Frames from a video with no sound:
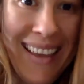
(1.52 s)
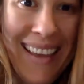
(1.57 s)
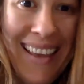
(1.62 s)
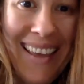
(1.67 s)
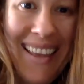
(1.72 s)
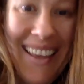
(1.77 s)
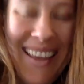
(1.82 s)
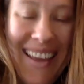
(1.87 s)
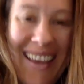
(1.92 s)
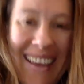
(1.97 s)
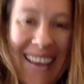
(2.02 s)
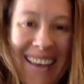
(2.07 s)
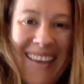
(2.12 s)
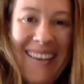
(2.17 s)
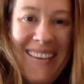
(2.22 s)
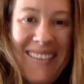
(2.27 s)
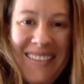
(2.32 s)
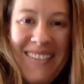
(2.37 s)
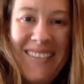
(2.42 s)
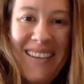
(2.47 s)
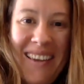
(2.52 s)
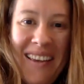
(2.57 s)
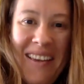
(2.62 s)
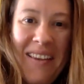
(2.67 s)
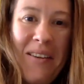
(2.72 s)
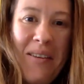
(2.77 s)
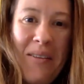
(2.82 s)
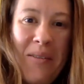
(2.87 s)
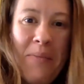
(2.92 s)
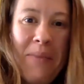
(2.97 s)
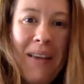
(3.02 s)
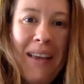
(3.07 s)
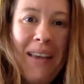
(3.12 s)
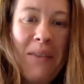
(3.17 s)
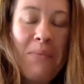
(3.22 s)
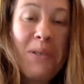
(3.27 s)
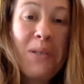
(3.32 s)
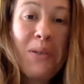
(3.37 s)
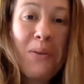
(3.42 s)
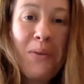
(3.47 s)
Hey guys,
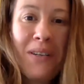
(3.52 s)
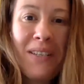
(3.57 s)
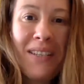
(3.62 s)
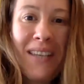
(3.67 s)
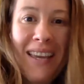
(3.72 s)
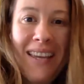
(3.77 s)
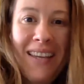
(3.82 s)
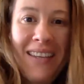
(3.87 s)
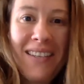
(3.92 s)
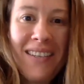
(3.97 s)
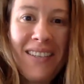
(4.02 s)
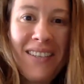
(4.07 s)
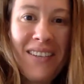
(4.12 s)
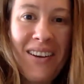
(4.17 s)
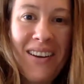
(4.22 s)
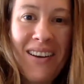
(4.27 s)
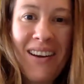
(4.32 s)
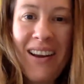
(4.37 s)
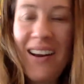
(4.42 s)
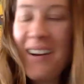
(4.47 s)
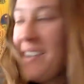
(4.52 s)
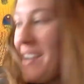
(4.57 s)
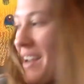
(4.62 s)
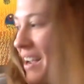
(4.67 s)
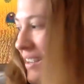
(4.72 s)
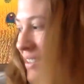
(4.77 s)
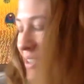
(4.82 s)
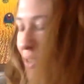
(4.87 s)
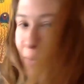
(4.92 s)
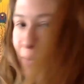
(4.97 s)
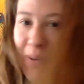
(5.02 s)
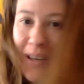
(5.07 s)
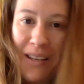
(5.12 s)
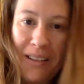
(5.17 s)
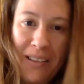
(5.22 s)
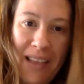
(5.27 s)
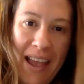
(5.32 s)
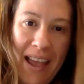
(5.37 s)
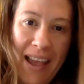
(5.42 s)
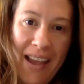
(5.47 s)
I'm so excited to start our next read
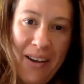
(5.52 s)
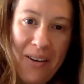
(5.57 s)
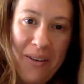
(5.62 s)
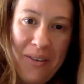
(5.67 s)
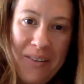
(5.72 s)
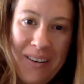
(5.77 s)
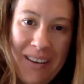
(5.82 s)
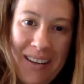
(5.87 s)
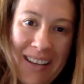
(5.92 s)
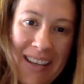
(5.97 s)
aloud.